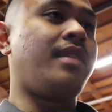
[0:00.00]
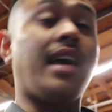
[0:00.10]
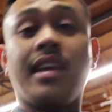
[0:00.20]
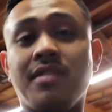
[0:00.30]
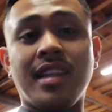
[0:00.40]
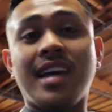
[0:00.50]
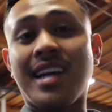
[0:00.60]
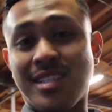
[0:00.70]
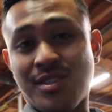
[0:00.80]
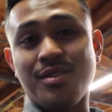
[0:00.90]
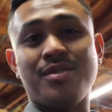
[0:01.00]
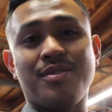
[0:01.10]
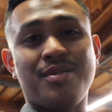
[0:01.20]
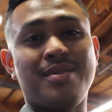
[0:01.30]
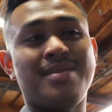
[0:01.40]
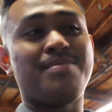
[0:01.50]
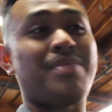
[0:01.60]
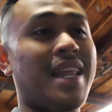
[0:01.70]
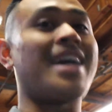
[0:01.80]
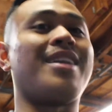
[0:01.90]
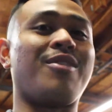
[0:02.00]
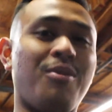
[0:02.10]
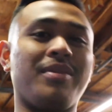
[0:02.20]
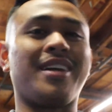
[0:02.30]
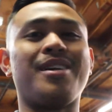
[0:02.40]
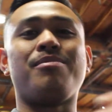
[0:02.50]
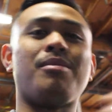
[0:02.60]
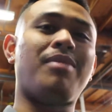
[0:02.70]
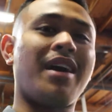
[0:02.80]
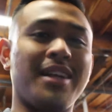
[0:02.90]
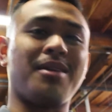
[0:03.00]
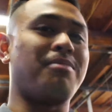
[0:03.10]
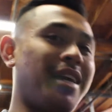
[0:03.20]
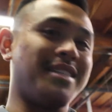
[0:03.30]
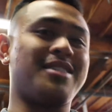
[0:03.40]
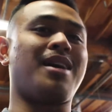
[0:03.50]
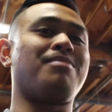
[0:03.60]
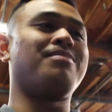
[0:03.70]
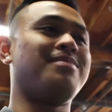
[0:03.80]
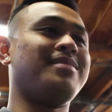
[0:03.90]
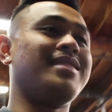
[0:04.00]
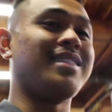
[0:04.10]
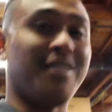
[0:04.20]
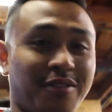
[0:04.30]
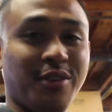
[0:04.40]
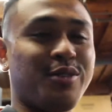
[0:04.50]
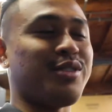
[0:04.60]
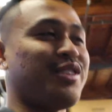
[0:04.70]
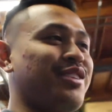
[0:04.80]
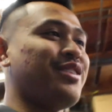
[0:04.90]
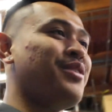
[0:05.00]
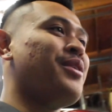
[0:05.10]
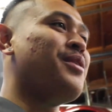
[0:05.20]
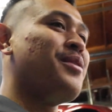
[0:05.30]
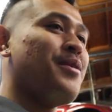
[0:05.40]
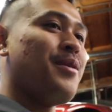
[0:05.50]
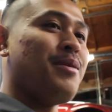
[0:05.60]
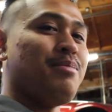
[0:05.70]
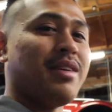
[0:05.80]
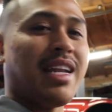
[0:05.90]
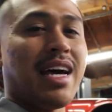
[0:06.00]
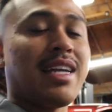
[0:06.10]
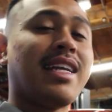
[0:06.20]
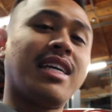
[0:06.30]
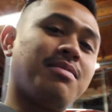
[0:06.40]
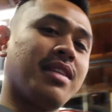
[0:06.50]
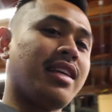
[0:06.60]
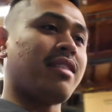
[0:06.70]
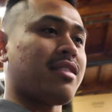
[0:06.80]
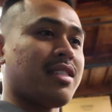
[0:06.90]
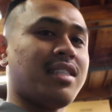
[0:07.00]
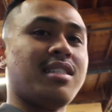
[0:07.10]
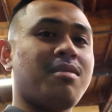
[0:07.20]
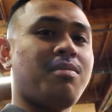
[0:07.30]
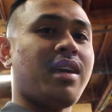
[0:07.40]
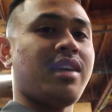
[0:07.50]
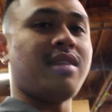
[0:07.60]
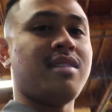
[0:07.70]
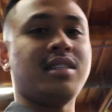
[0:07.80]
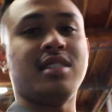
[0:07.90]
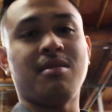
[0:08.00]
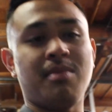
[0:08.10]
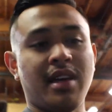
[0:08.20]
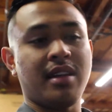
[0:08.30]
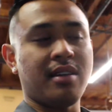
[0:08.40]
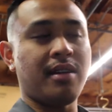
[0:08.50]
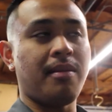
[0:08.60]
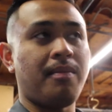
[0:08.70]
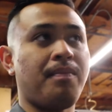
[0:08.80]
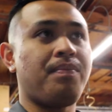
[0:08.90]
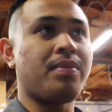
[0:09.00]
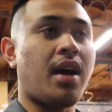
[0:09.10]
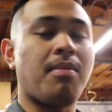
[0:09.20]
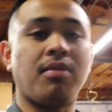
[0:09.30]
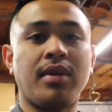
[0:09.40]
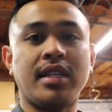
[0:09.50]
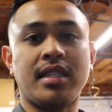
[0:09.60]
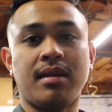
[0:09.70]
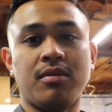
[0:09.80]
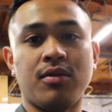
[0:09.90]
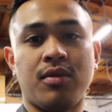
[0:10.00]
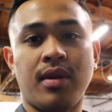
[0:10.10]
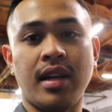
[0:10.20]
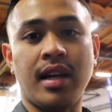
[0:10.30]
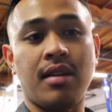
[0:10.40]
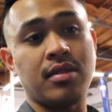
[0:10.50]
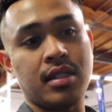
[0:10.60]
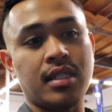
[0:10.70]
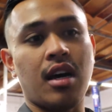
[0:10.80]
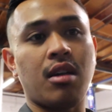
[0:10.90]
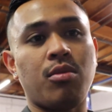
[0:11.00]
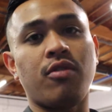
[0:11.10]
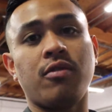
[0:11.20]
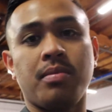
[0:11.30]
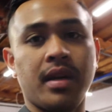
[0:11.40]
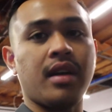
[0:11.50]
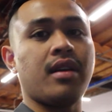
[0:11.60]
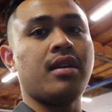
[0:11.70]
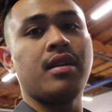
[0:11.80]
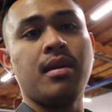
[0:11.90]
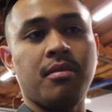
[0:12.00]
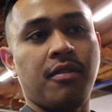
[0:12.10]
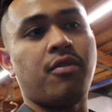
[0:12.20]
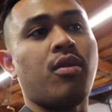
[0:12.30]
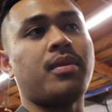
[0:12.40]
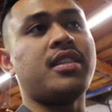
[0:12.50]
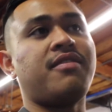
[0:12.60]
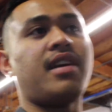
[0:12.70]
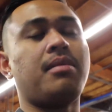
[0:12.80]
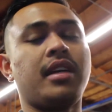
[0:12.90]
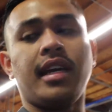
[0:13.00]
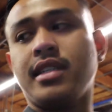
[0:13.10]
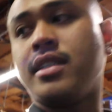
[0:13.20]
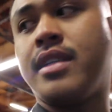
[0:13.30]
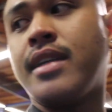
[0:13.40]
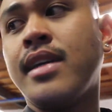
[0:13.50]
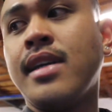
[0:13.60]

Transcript: And even then, I still plan on opening up a body and paint shop in the future, you know. But that'll be later, because this is the main operation I'm doing right now, is this automotive repair, performance, and fabrication.